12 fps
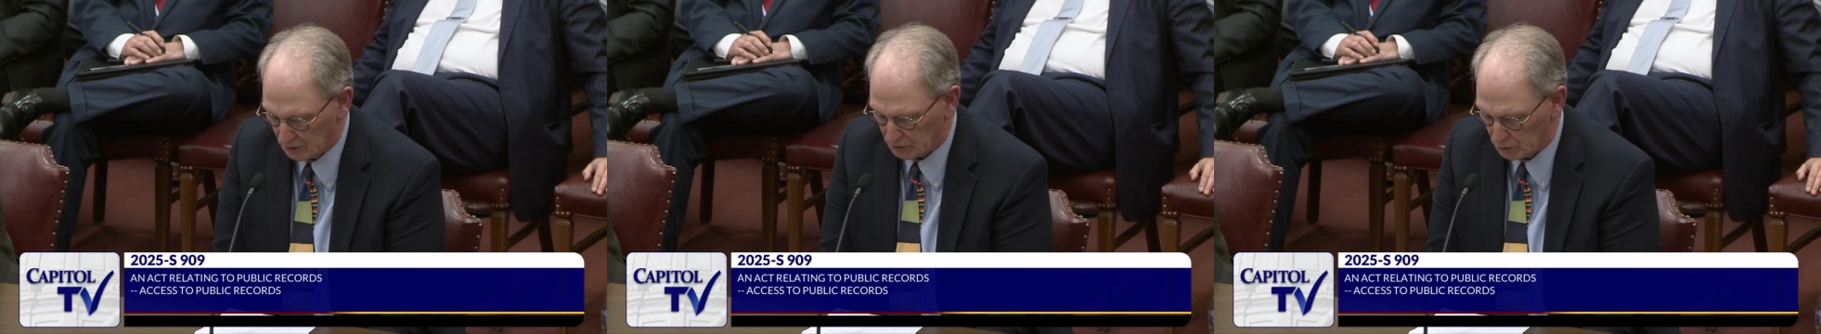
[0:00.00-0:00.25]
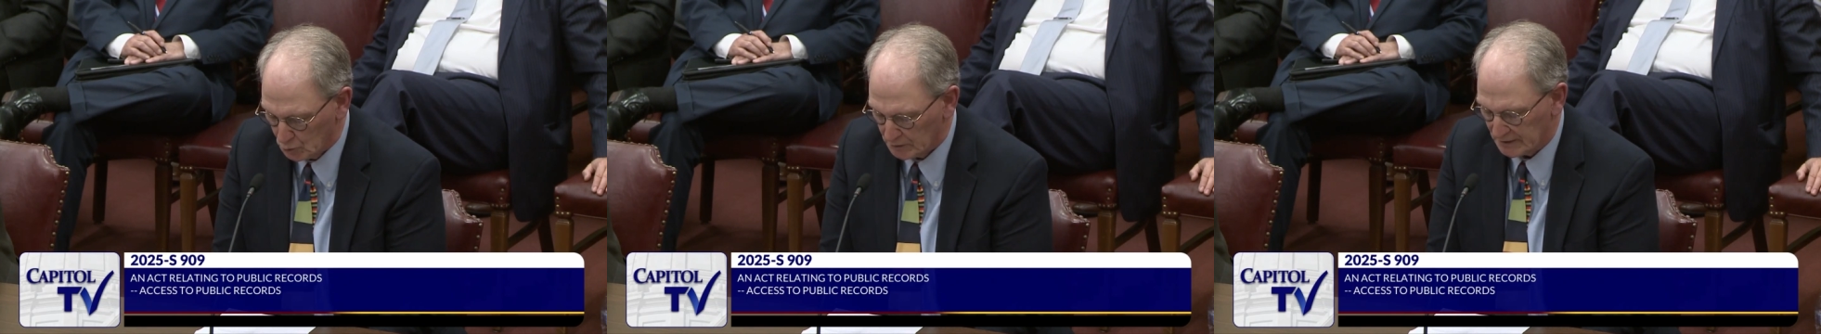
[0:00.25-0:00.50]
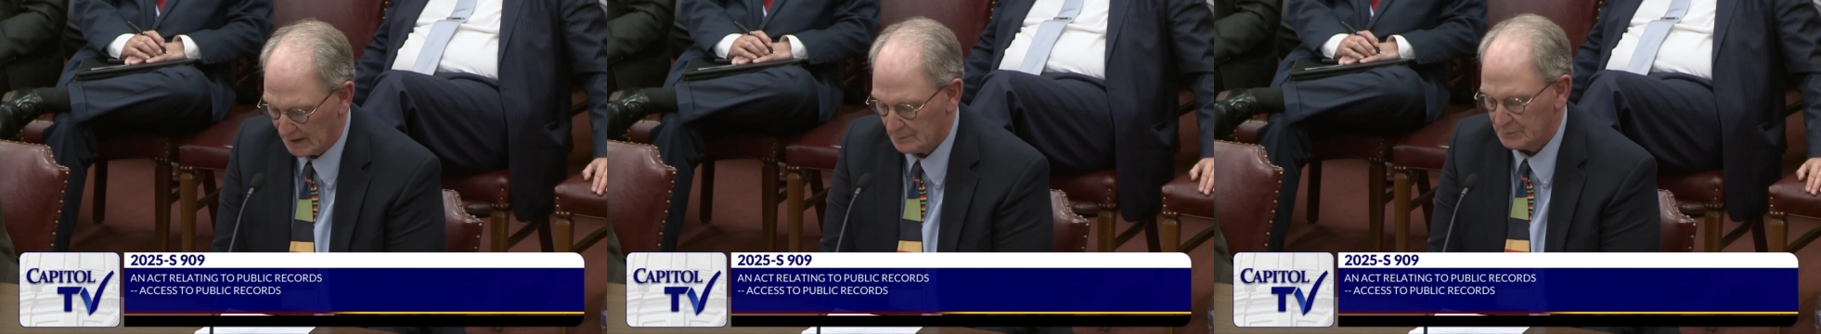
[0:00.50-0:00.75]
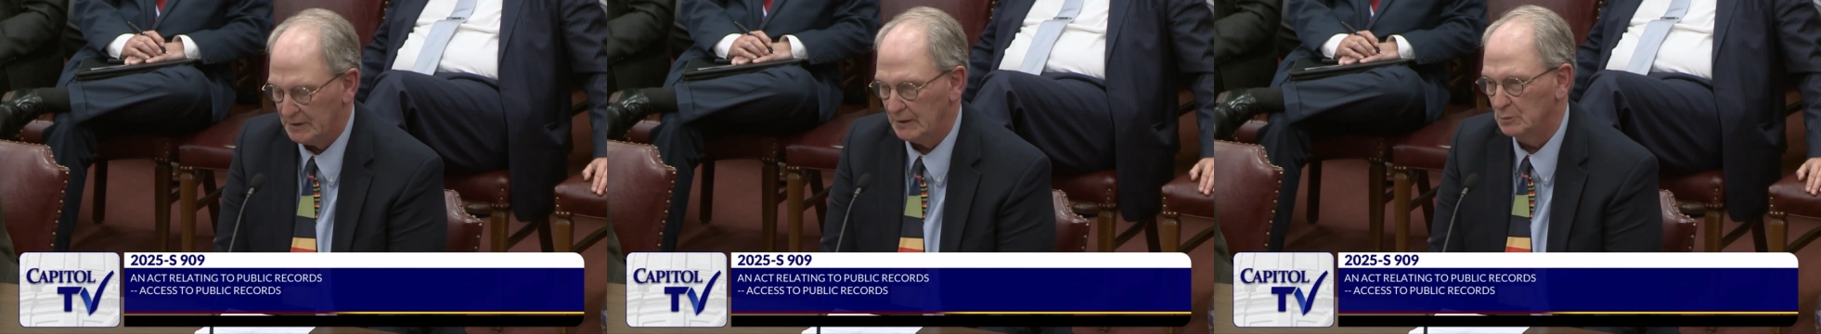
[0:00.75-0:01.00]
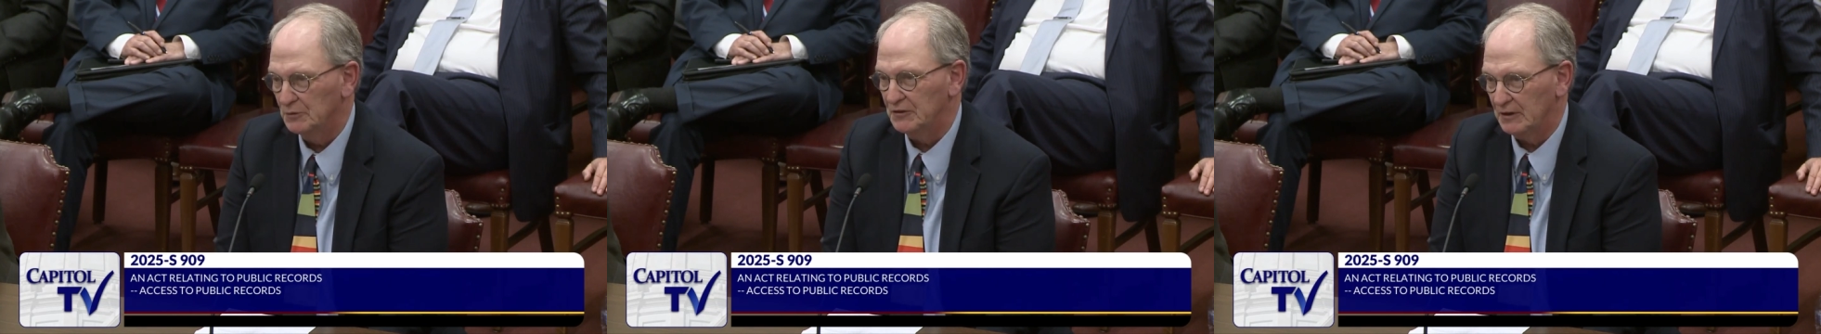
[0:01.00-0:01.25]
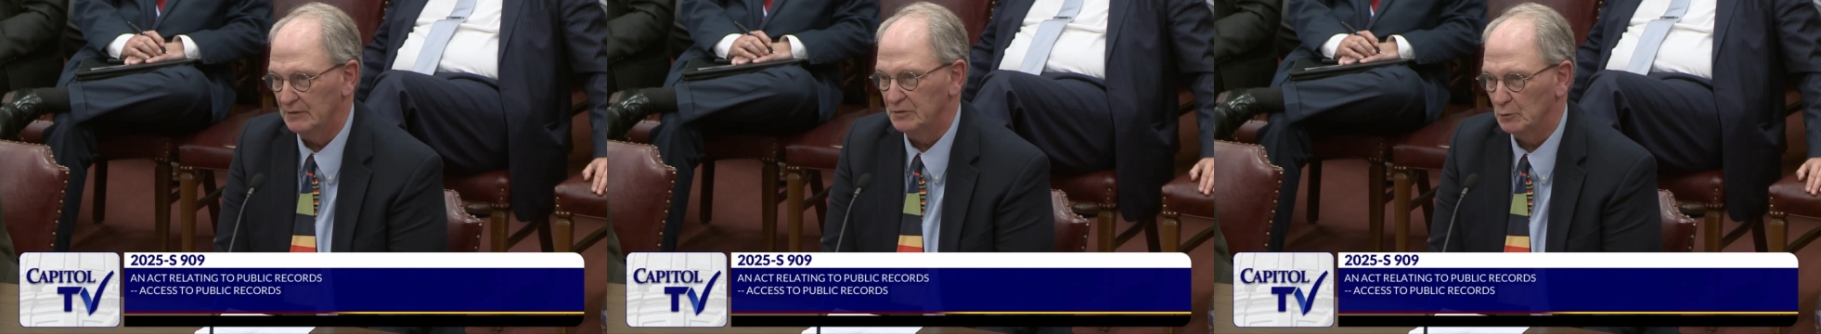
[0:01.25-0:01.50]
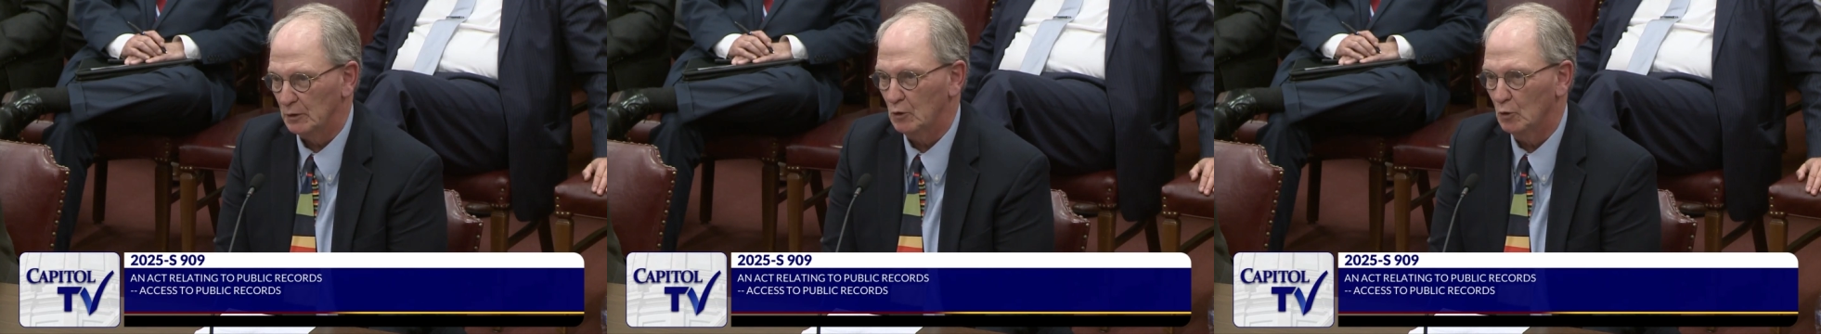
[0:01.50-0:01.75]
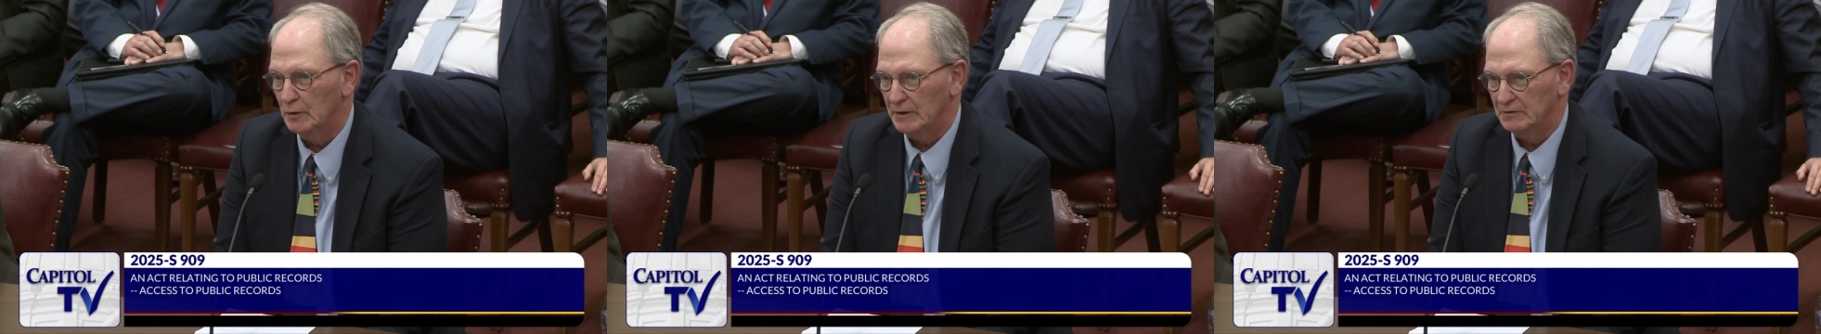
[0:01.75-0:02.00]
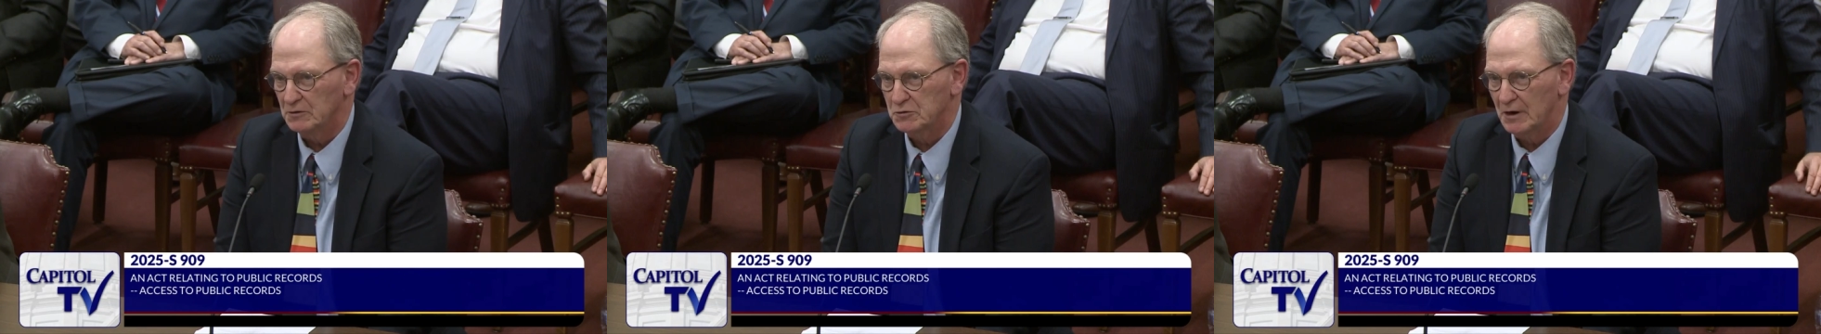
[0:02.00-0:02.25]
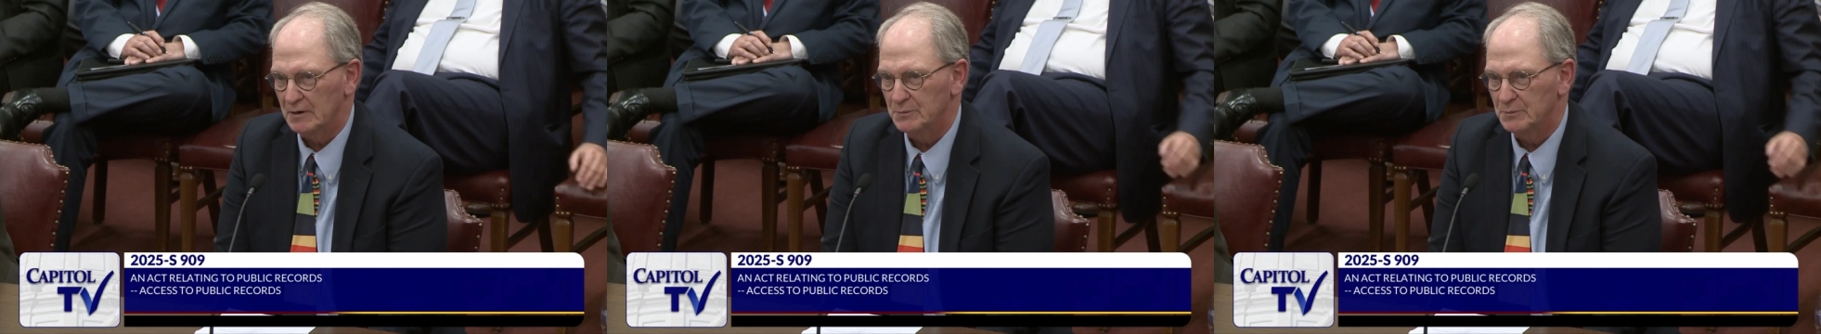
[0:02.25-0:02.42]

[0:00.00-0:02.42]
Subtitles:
you would not be able to get the recording to try